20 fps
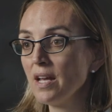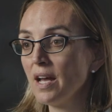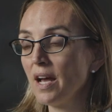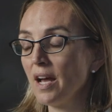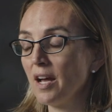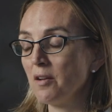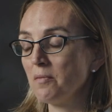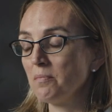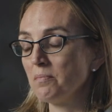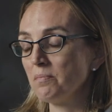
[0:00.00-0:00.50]

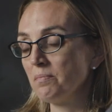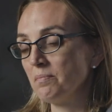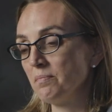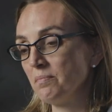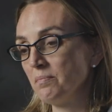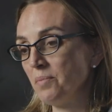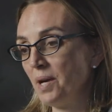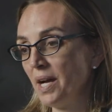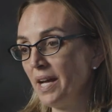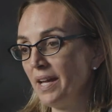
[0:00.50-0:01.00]

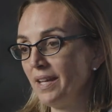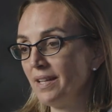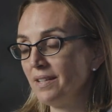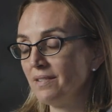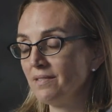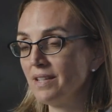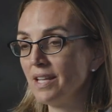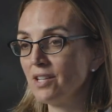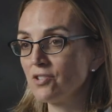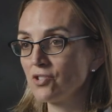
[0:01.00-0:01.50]
by
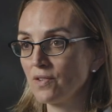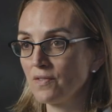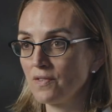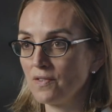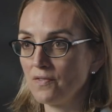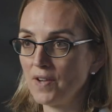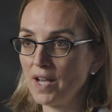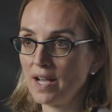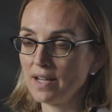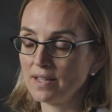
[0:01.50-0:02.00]
nature of
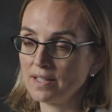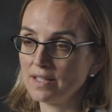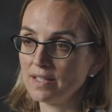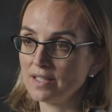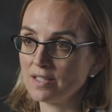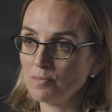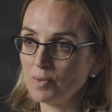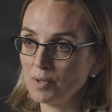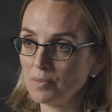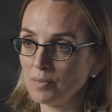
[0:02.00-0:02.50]
the fact that
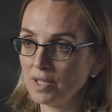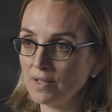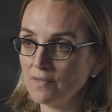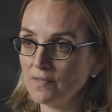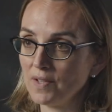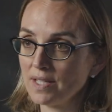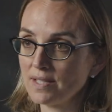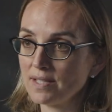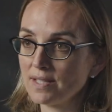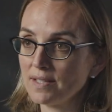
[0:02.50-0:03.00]
it's minimally
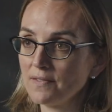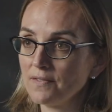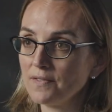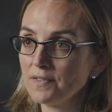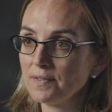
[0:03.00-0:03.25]
invasive.